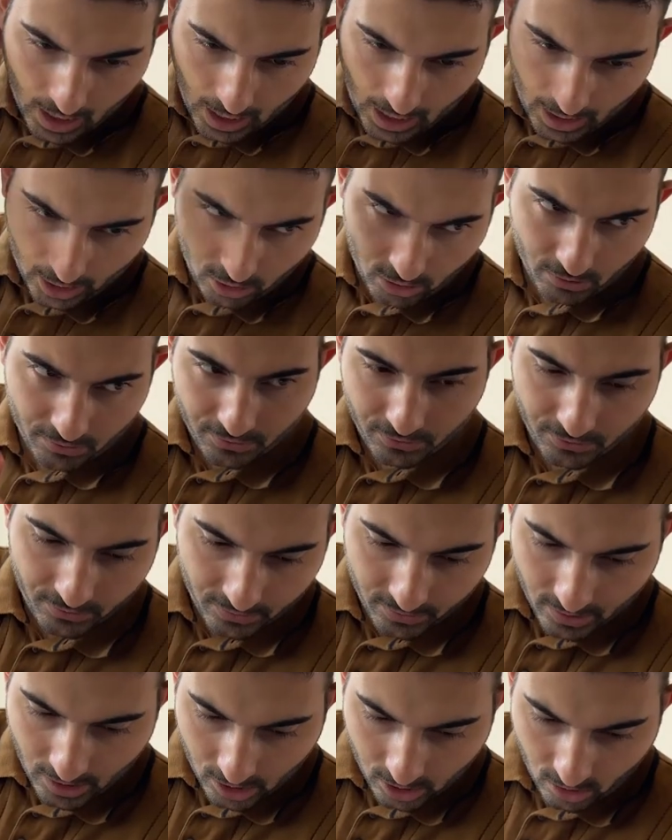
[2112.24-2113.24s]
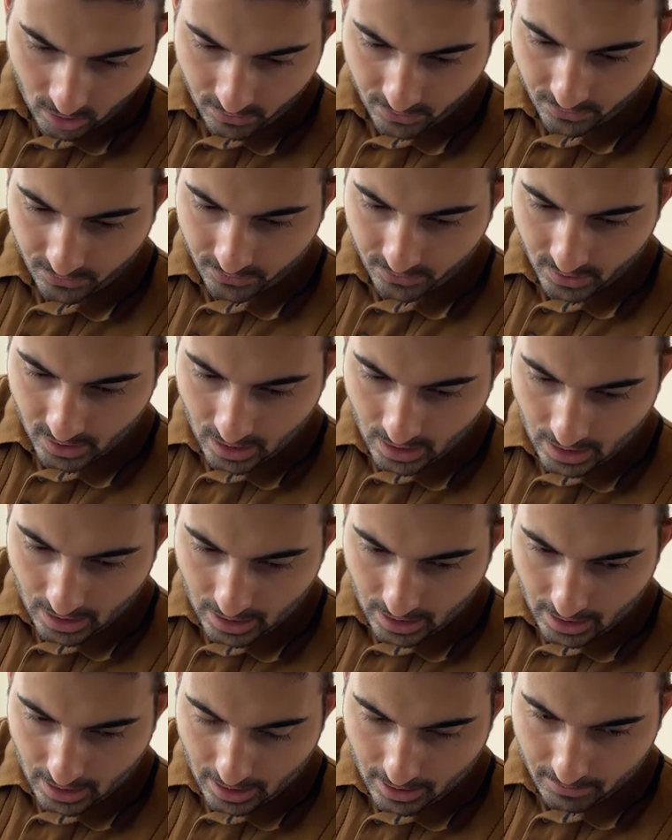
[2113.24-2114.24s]
A lot
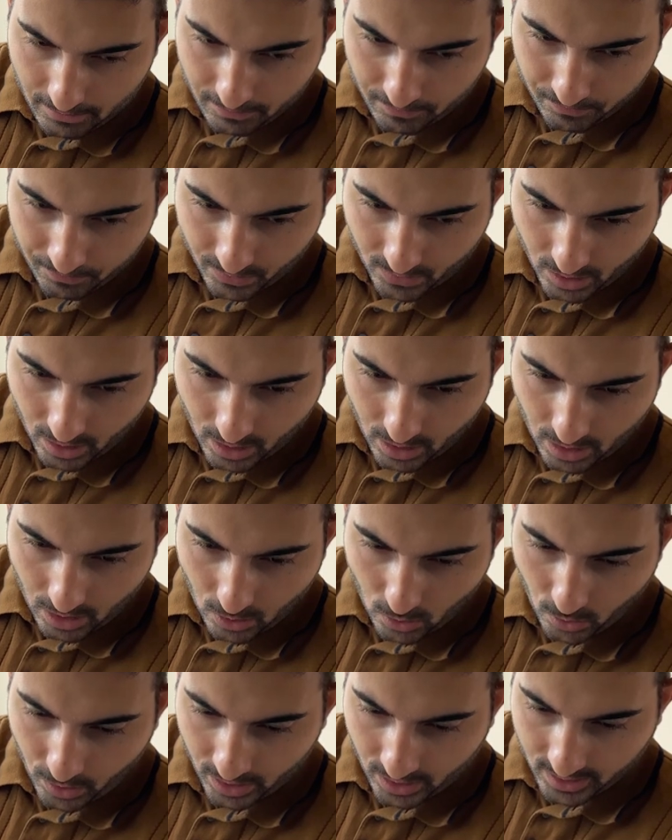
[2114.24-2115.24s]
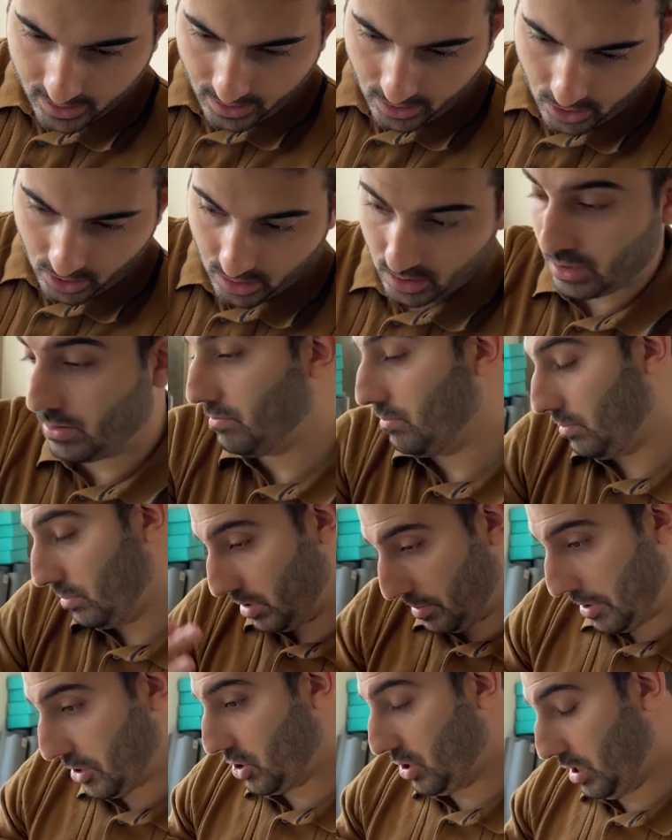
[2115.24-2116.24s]
of organizations,
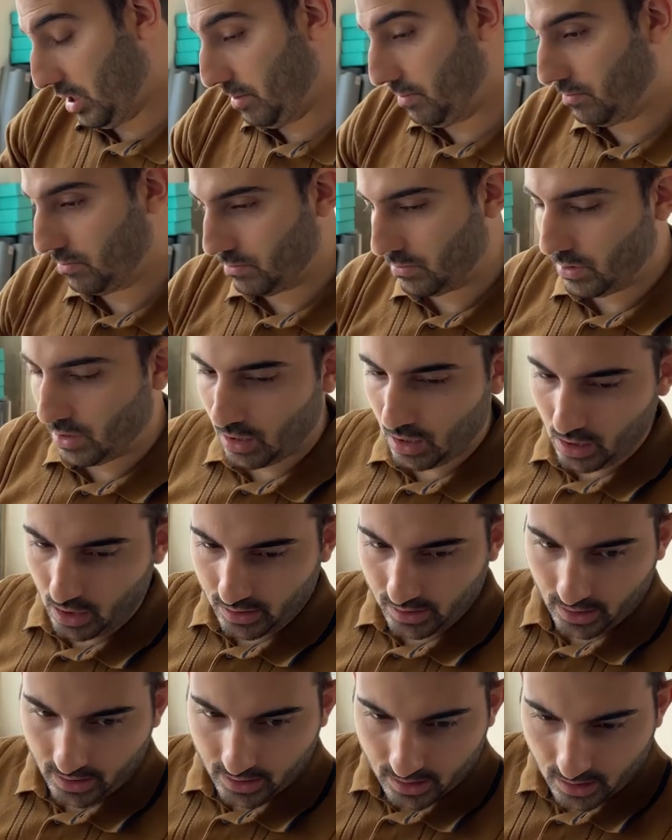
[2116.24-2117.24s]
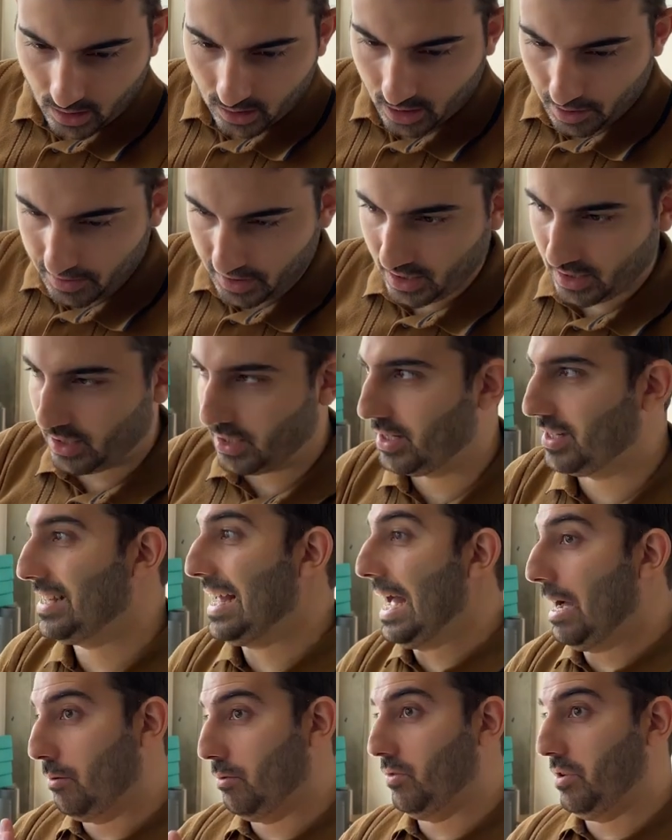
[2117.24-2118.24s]
especially tech startups, as it is
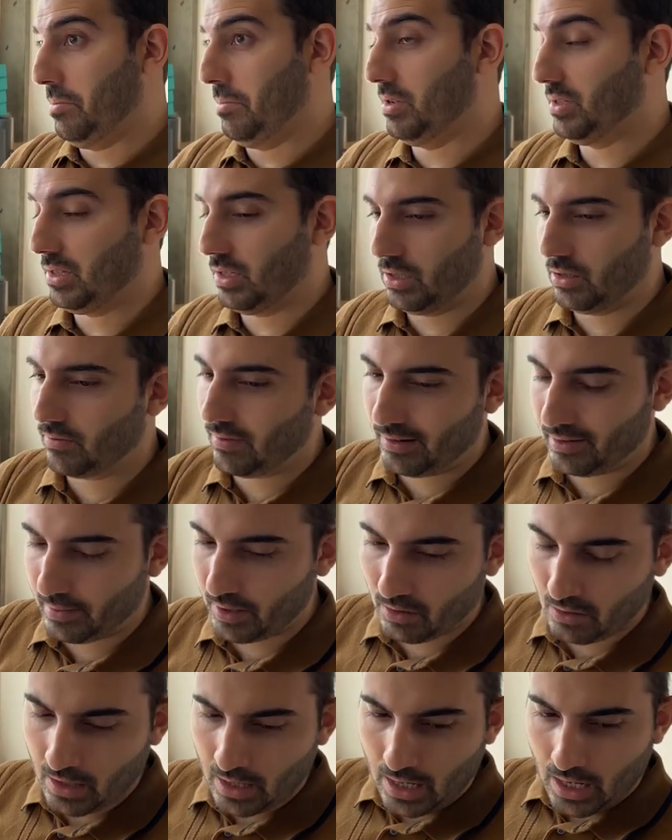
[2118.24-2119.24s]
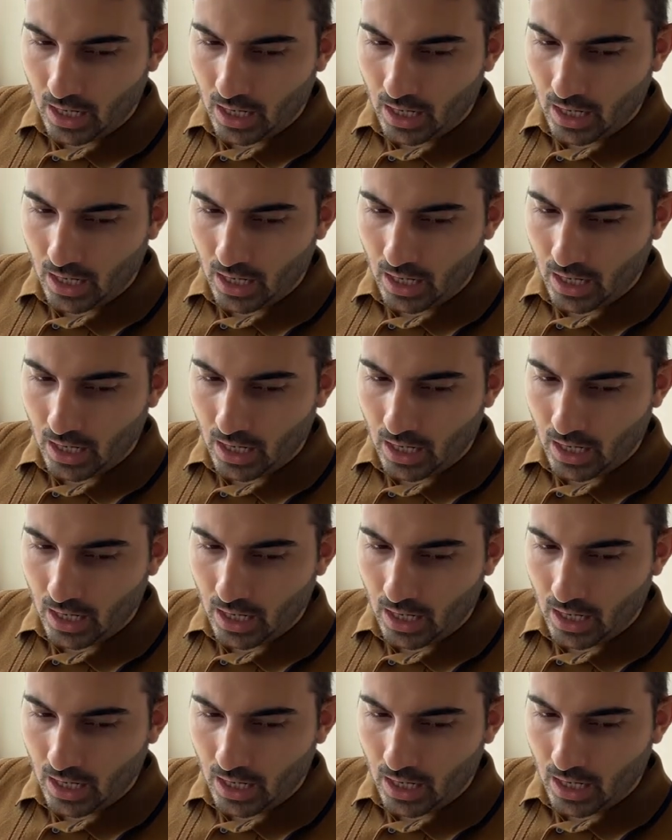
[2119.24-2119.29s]
our remit, so I can run about,